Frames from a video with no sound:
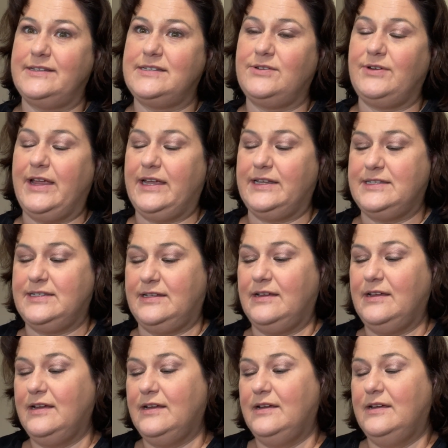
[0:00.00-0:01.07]
So I had to
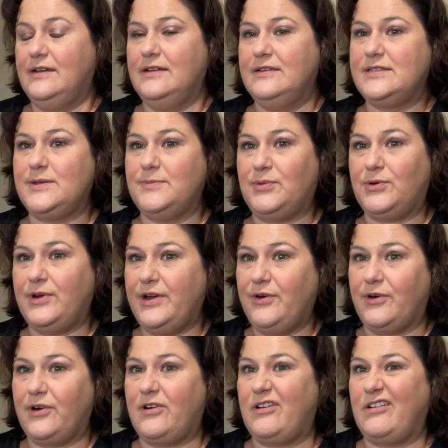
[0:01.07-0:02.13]
to
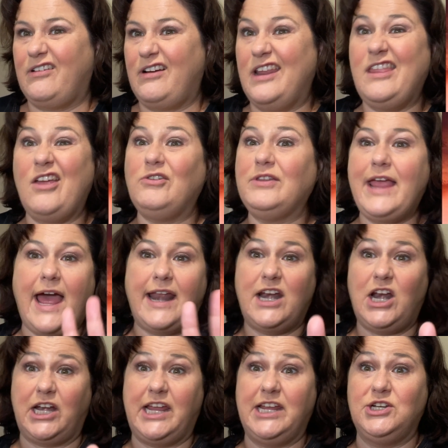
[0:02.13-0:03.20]
pre-order and they only had it
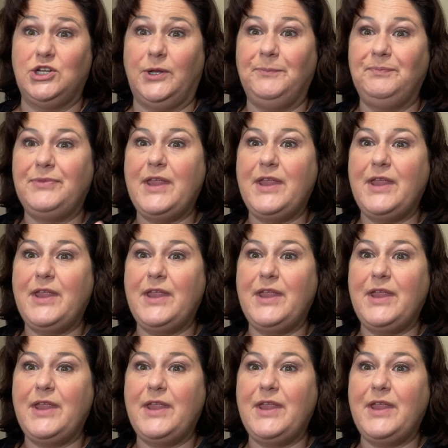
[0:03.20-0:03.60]
on Kindle.